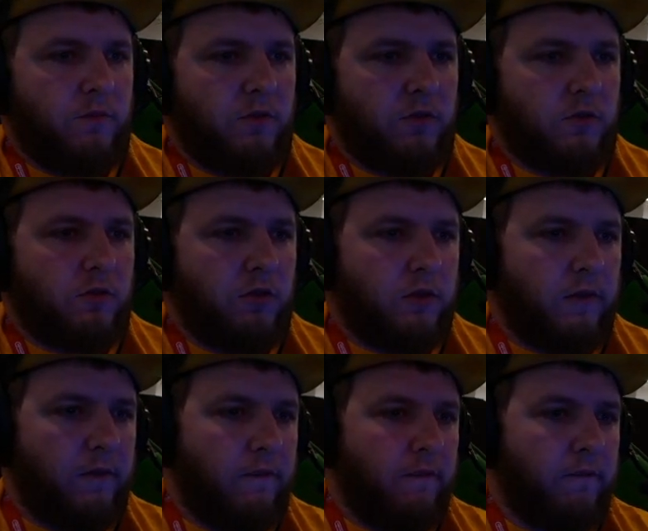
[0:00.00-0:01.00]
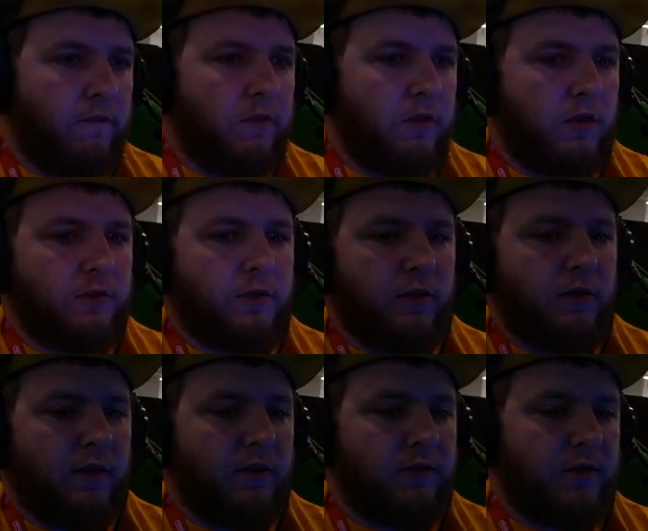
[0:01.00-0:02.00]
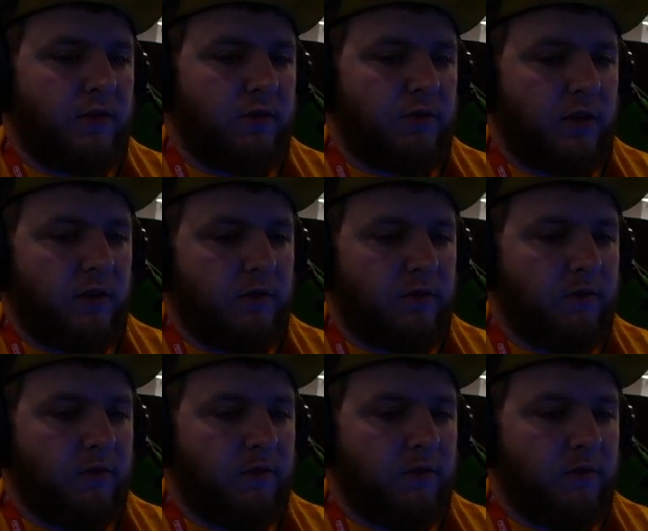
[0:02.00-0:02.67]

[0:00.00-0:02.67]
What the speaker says: Alright, off to our last set of tracks.